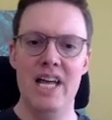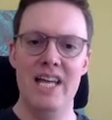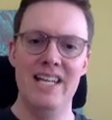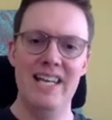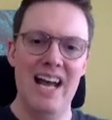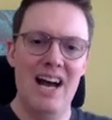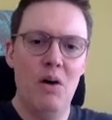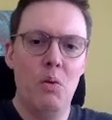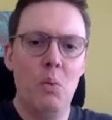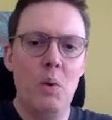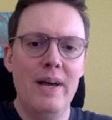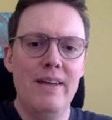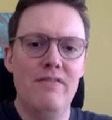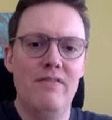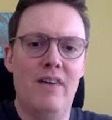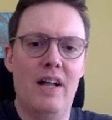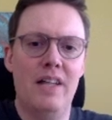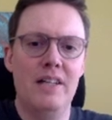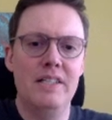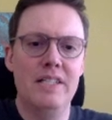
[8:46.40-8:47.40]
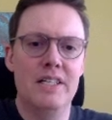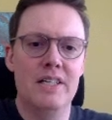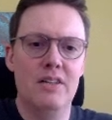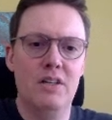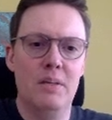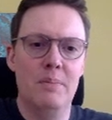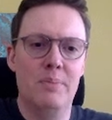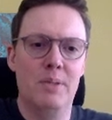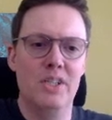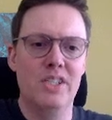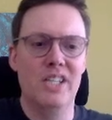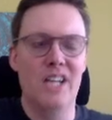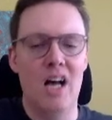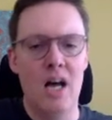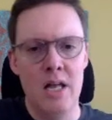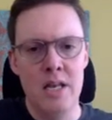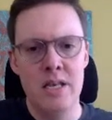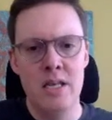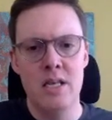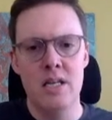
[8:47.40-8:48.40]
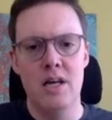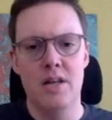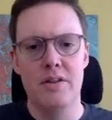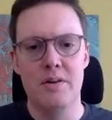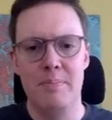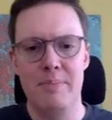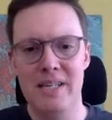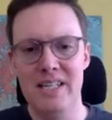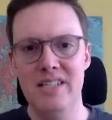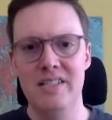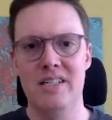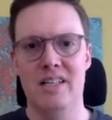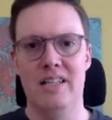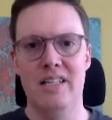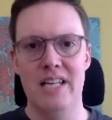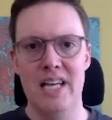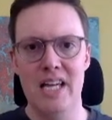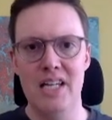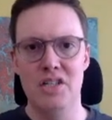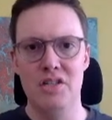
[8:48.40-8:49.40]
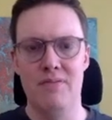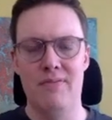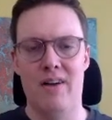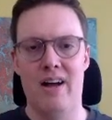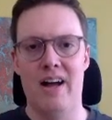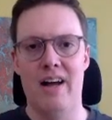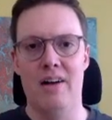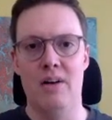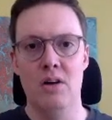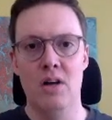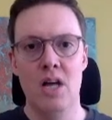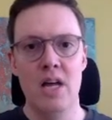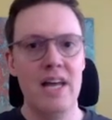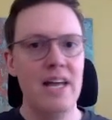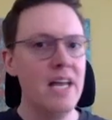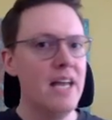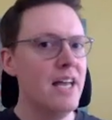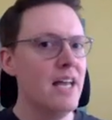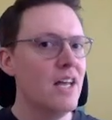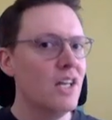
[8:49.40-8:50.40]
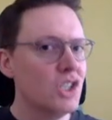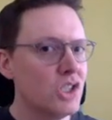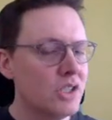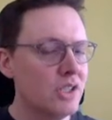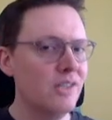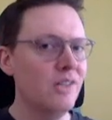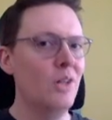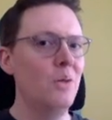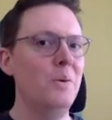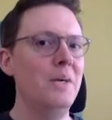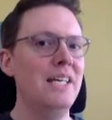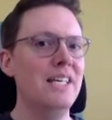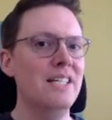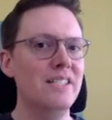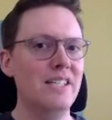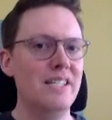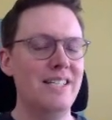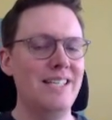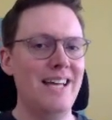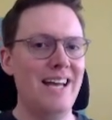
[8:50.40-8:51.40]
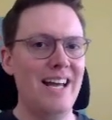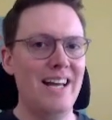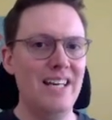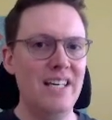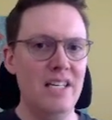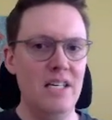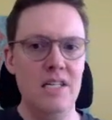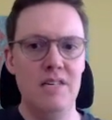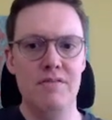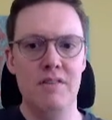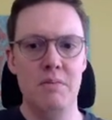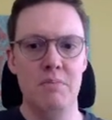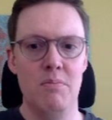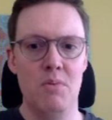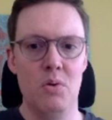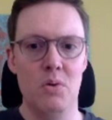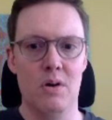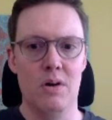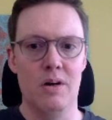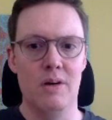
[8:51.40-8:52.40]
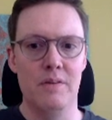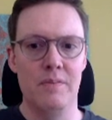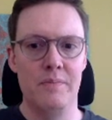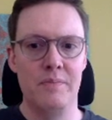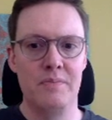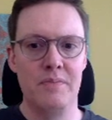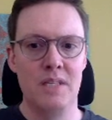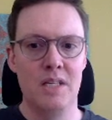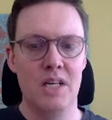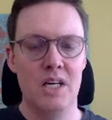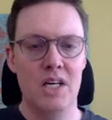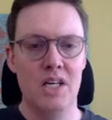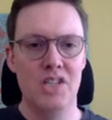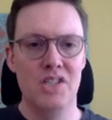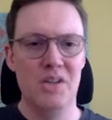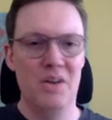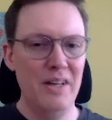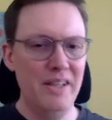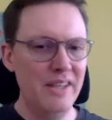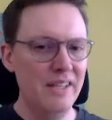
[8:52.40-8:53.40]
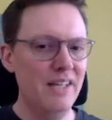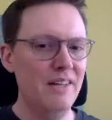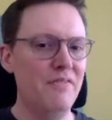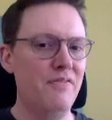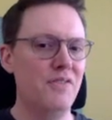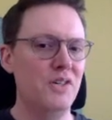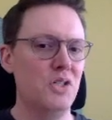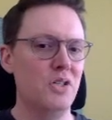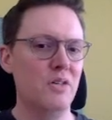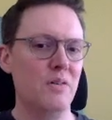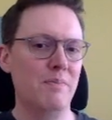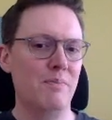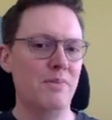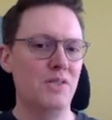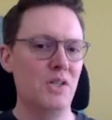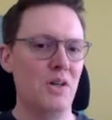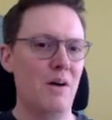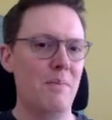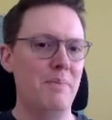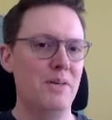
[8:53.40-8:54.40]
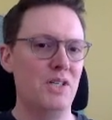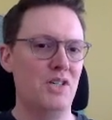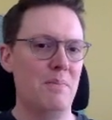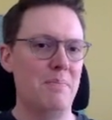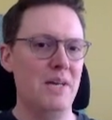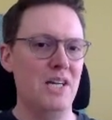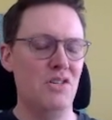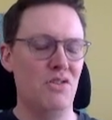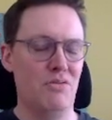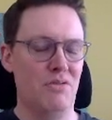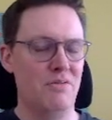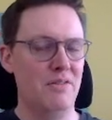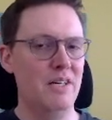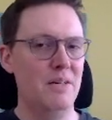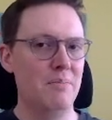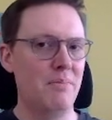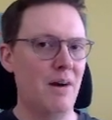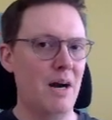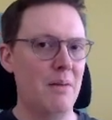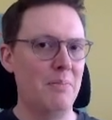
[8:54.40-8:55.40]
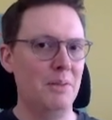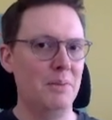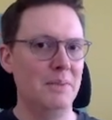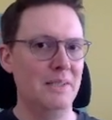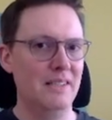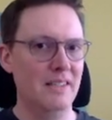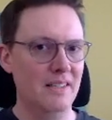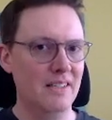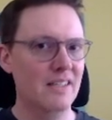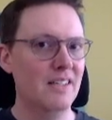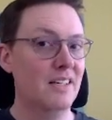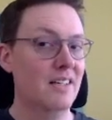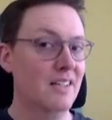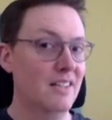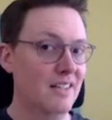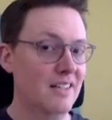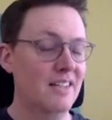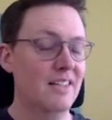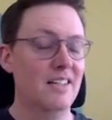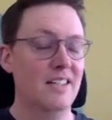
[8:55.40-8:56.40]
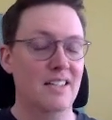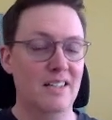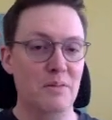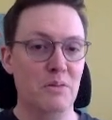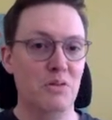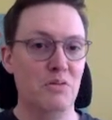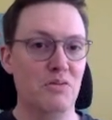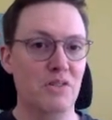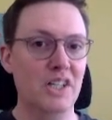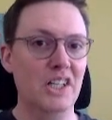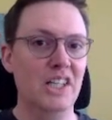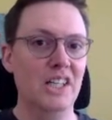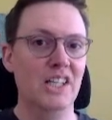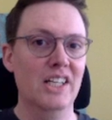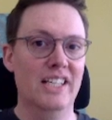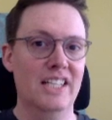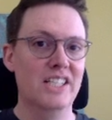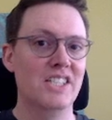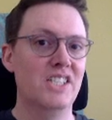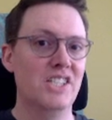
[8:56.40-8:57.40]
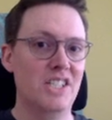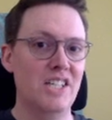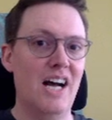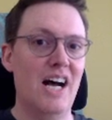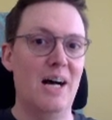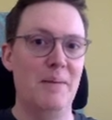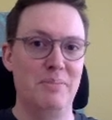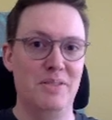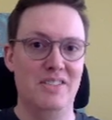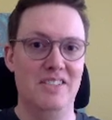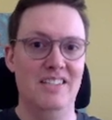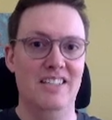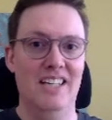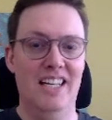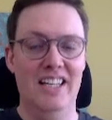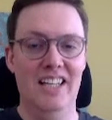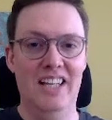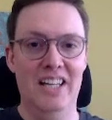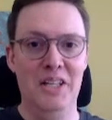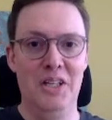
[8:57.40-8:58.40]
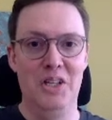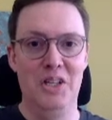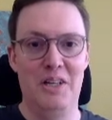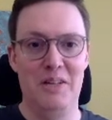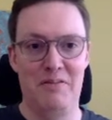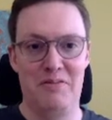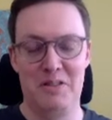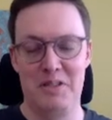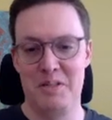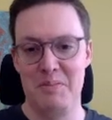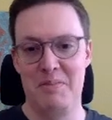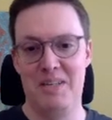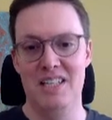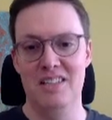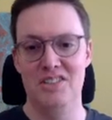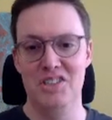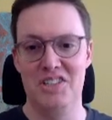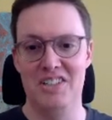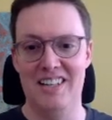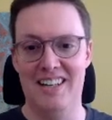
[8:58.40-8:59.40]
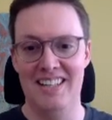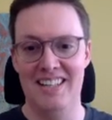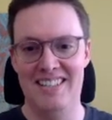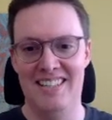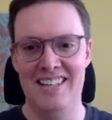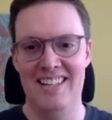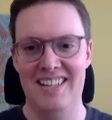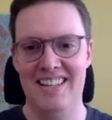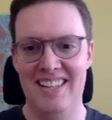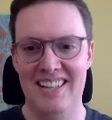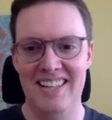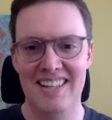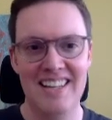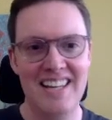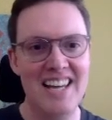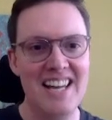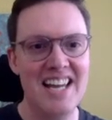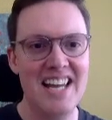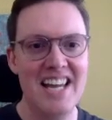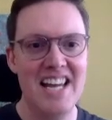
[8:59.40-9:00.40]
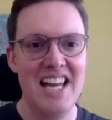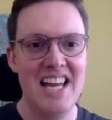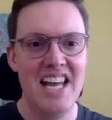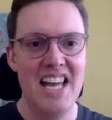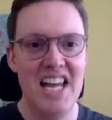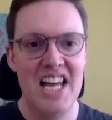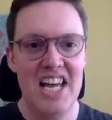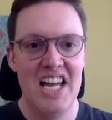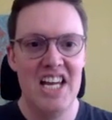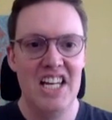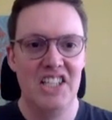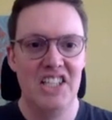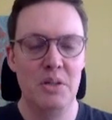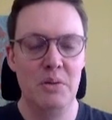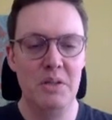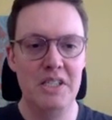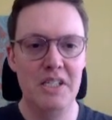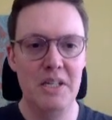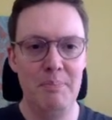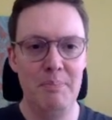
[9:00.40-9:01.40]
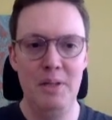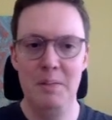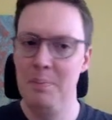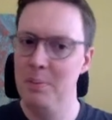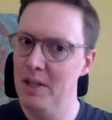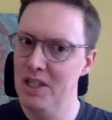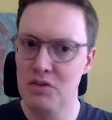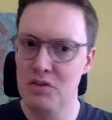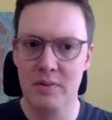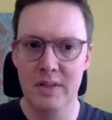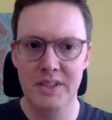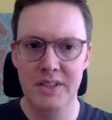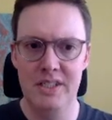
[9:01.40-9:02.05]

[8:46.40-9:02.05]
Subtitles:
Now white voluntarily puts another piece on the h-file, slowing his attack even more. So I think Fischer saw bishop h3 and probably was really licking his chops and looking for some kill shots. So he simply plays rook